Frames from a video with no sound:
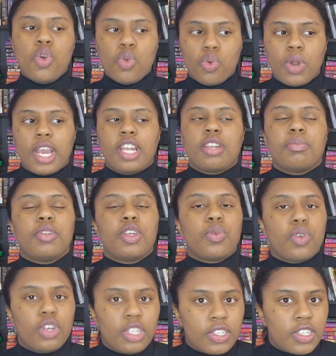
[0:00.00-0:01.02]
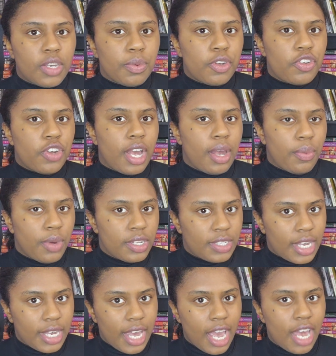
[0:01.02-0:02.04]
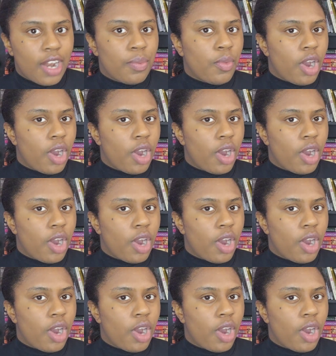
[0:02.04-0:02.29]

randomly roll to see which ones I get and